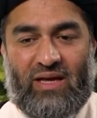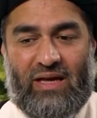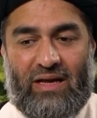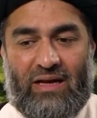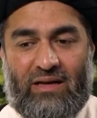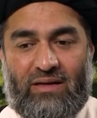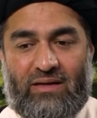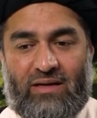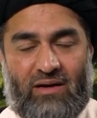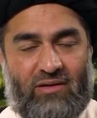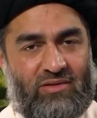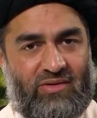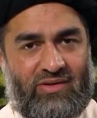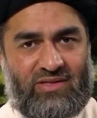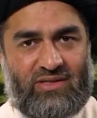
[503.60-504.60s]
ill
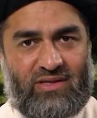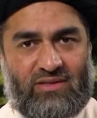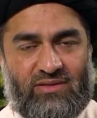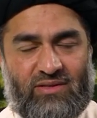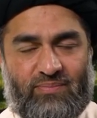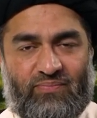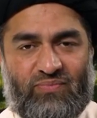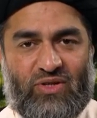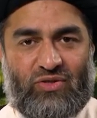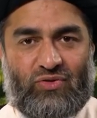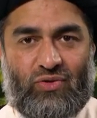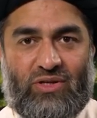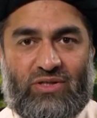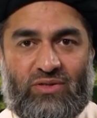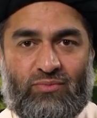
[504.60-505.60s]
characteristics.
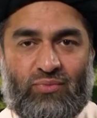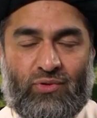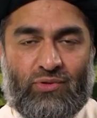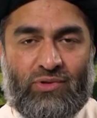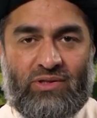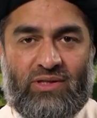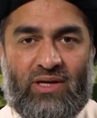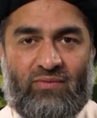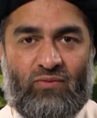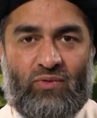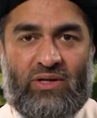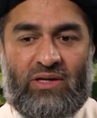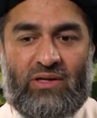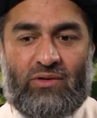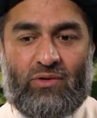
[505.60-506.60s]
So it is important that
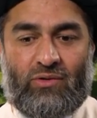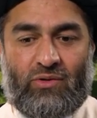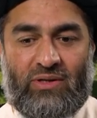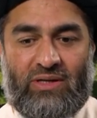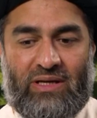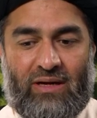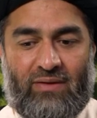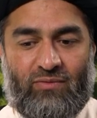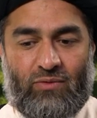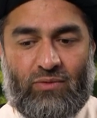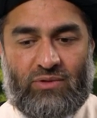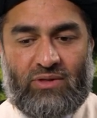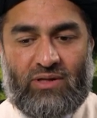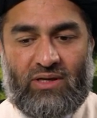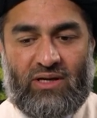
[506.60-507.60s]
we not only have
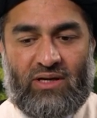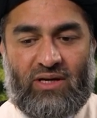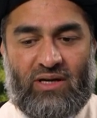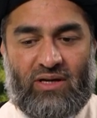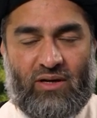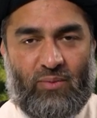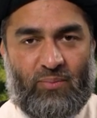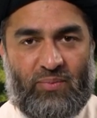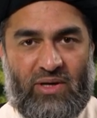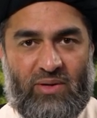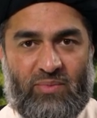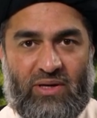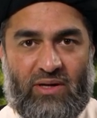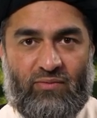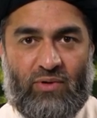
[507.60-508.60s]
good company,
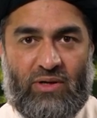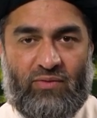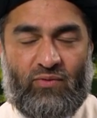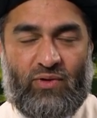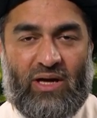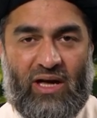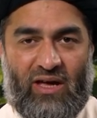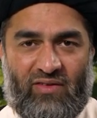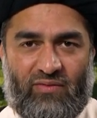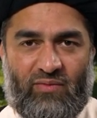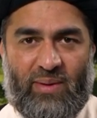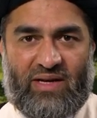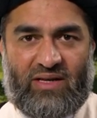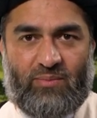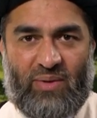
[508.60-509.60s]
but even if we have
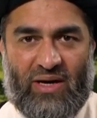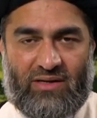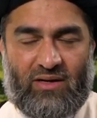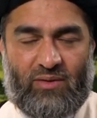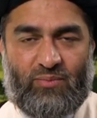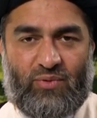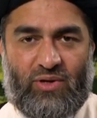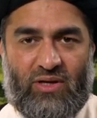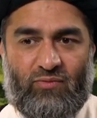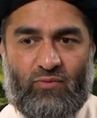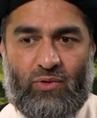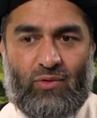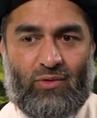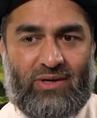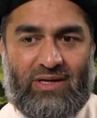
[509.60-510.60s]
bad company,
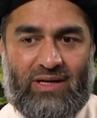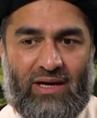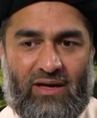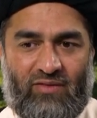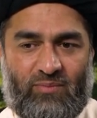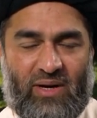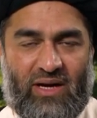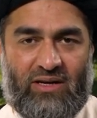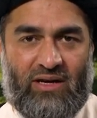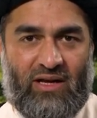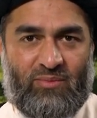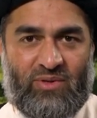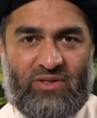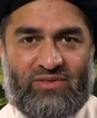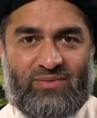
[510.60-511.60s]
we only have bad
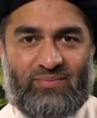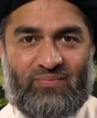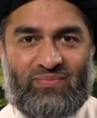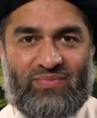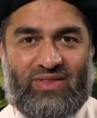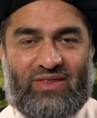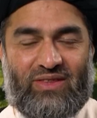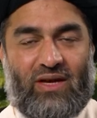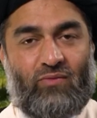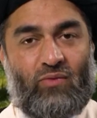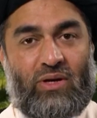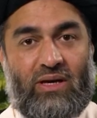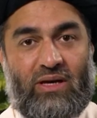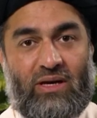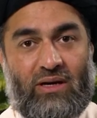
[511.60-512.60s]
neighbors, that
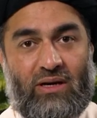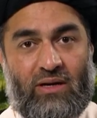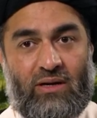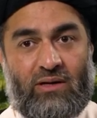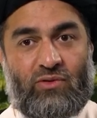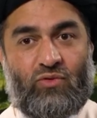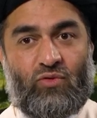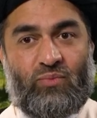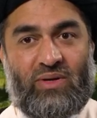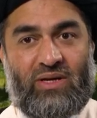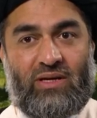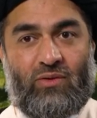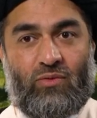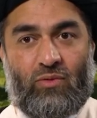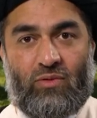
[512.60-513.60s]
we learn to
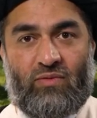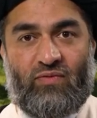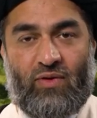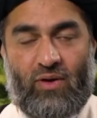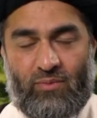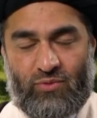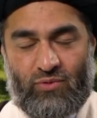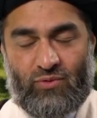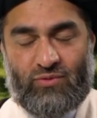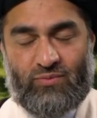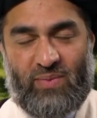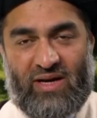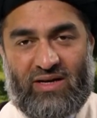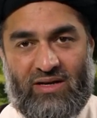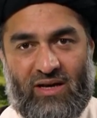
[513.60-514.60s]
be good from those
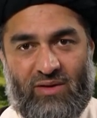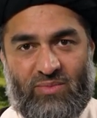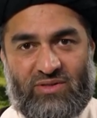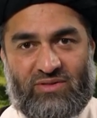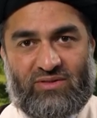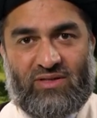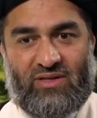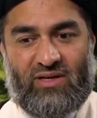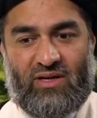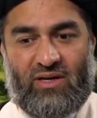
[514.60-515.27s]
bad neighbors.